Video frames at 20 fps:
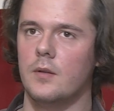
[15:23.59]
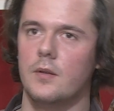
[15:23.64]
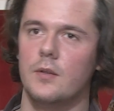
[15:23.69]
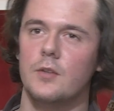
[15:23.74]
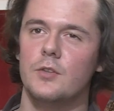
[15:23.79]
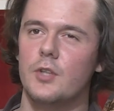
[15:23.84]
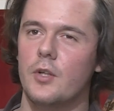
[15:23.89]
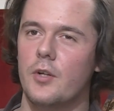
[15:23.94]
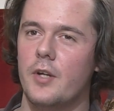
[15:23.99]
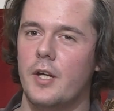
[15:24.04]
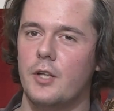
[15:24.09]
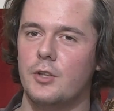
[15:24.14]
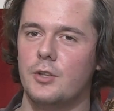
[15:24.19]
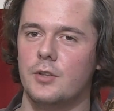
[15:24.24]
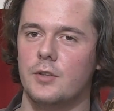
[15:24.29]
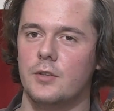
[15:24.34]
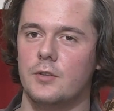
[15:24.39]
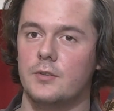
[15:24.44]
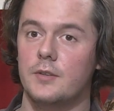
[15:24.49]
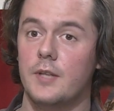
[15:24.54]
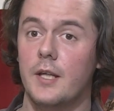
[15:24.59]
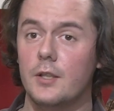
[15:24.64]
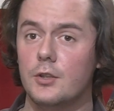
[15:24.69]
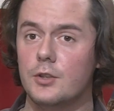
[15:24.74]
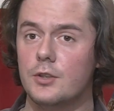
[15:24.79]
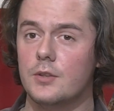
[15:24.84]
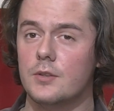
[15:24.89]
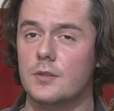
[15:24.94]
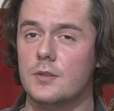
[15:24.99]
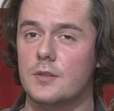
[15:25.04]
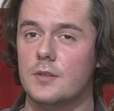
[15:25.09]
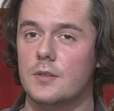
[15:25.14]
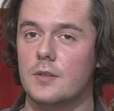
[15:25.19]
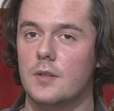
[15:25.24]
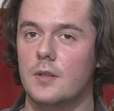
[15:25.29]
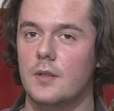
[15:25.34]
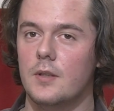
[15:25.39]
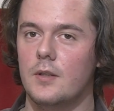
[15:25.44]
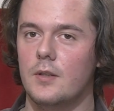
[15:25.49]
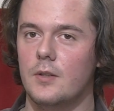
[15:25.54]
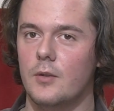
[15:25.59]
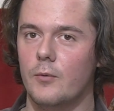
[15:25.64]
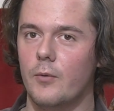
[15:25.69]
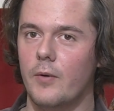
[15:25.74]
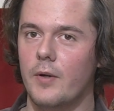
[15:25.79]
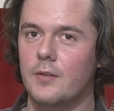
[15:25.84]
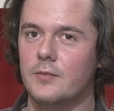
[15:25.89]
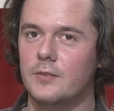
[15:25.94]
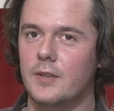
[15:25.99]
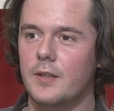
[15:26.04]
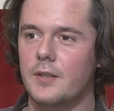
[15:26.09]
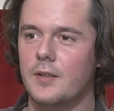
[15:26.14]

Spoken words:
international tensions, Ukraine